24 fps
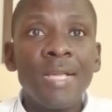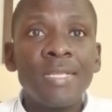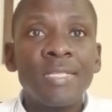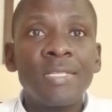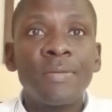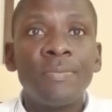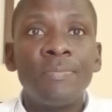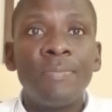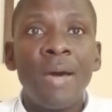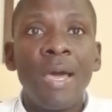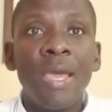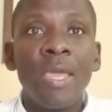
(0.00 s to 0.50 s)

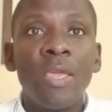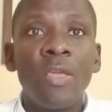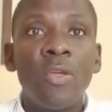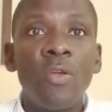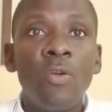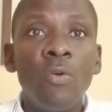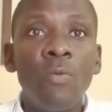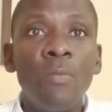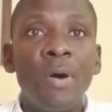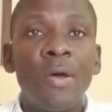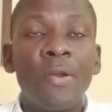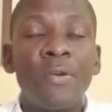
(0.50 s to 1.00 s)
ask my
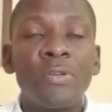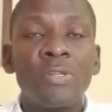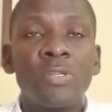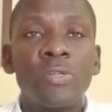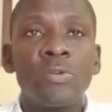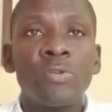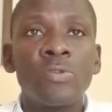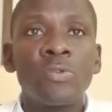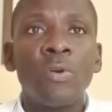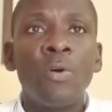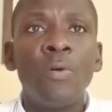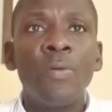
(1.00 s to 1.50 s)
human
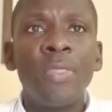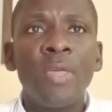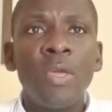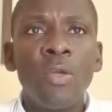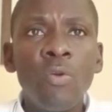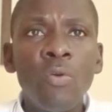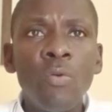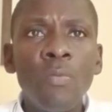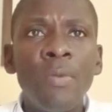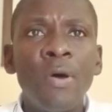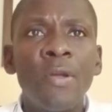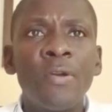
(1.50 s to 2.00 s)
resource or the
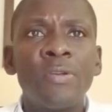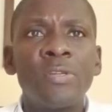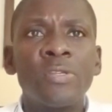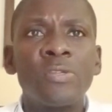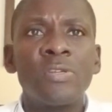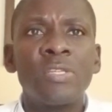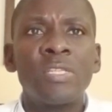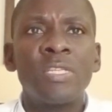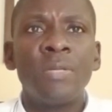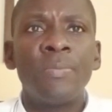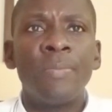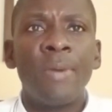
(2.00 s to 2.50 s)
human
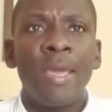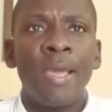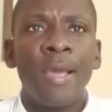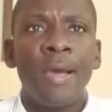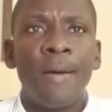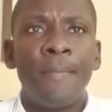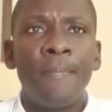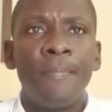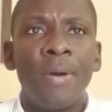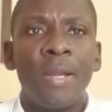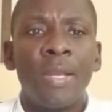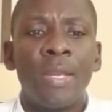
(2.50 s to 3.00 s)
resource in my
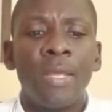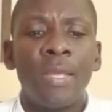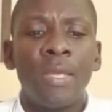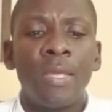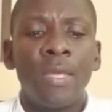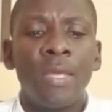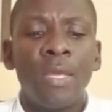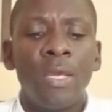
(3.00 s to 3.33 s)
company